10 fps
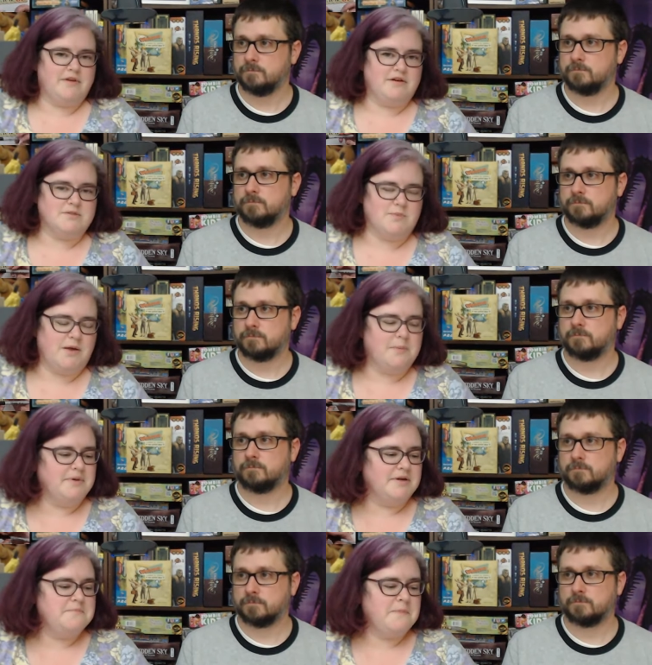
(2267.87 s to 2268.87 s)
Speaker 1: we're there as well.
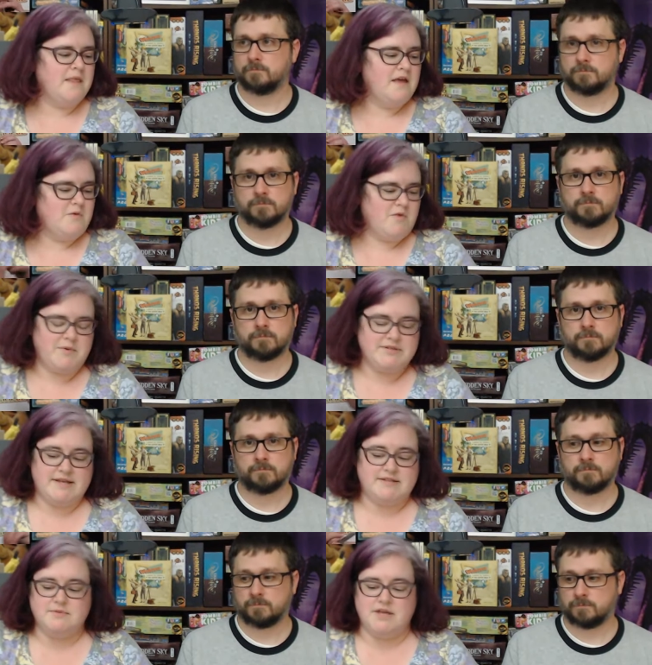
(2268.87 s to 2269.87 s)
But we always
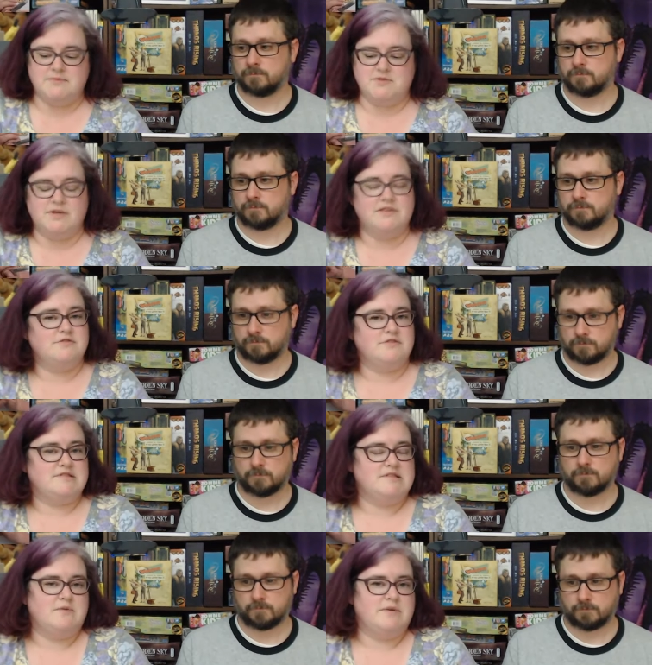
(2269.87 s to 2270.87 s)
take some games with just
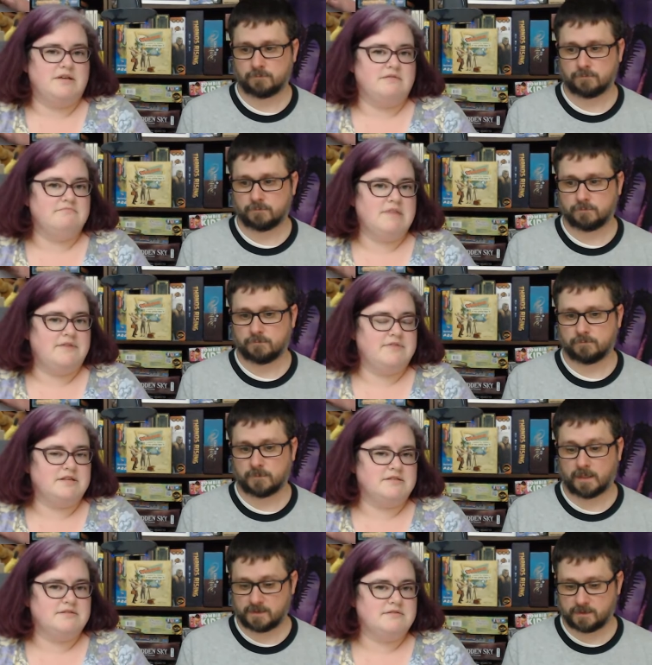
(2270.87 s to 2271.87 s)
so that we have
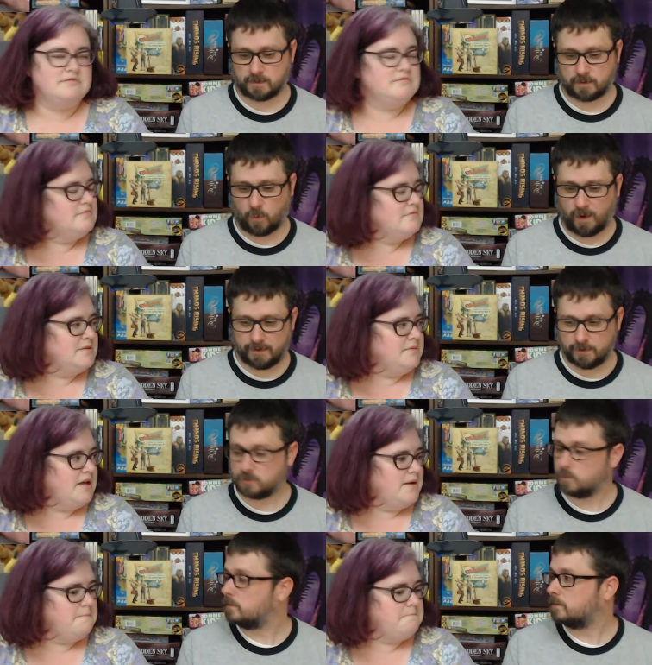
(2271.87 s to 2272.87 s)
things. This is a
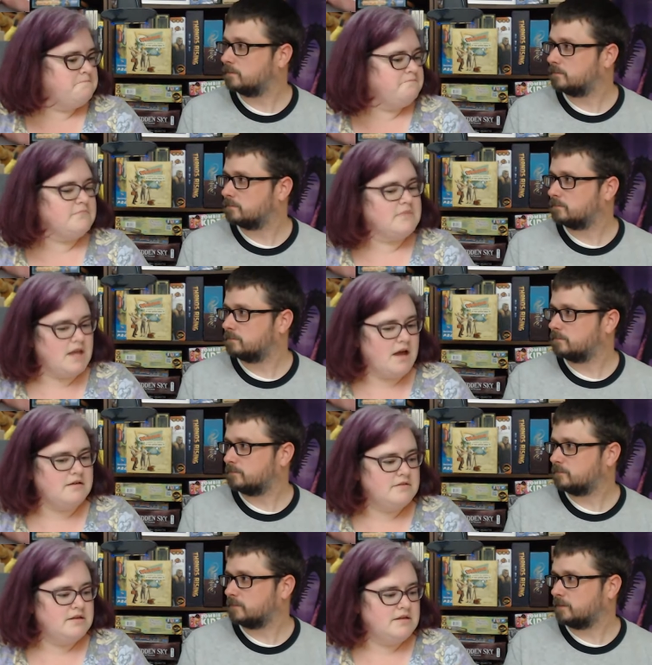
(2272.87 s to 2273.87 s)
quietish one. Yeah.
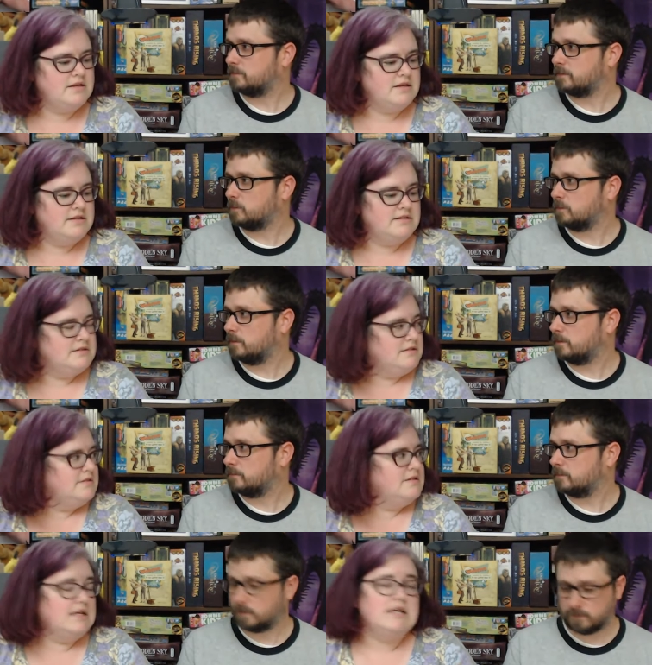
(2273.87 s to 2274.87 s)
Speaker 2: Correct But they go to bed
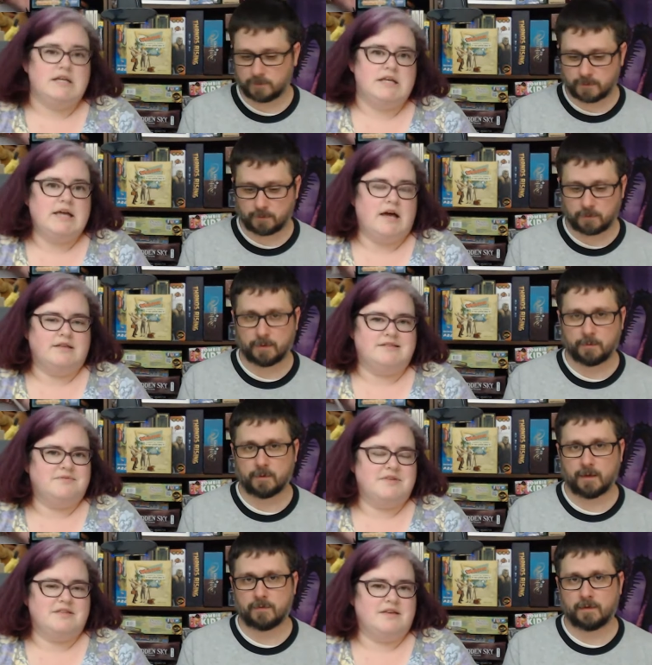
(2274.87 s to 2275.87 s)
or whatever. We yeah, it's
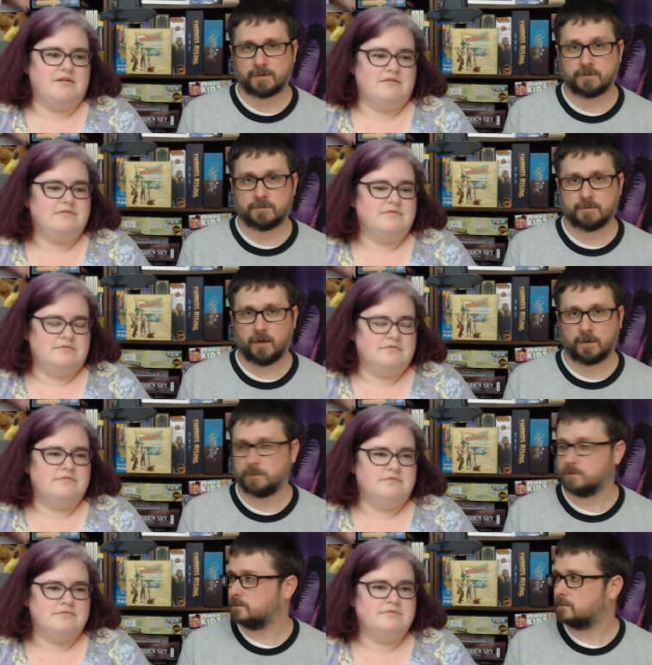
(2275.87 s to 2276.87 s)
something that like, talk
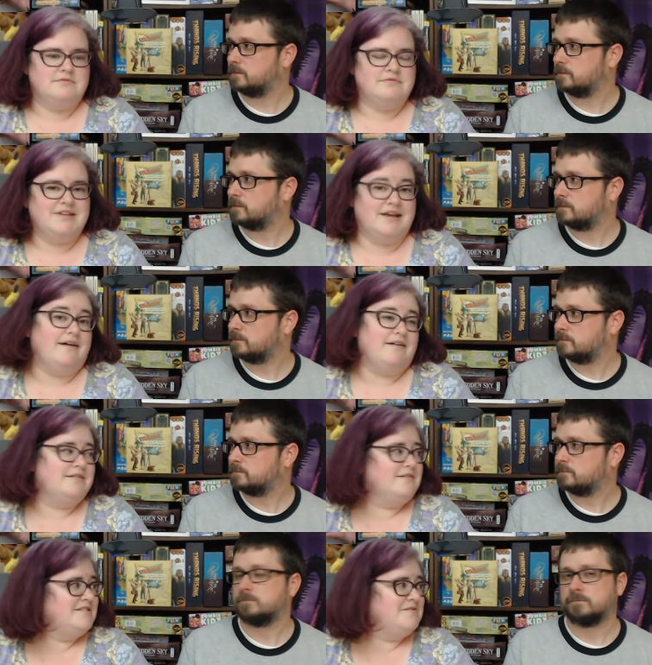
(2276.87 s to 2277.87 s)
to each other.
Speaker 1: Yeah,
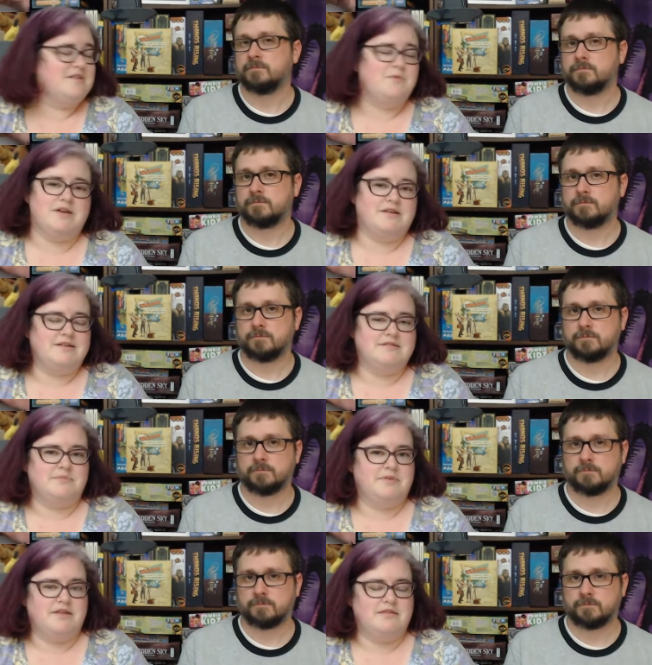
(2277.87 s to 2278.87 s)
something that we can
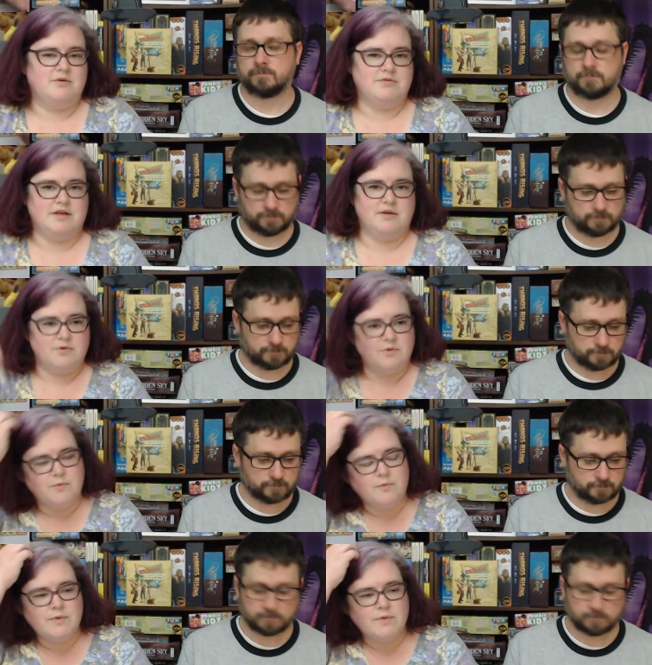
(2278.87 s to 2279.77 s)
easily play in the hotel room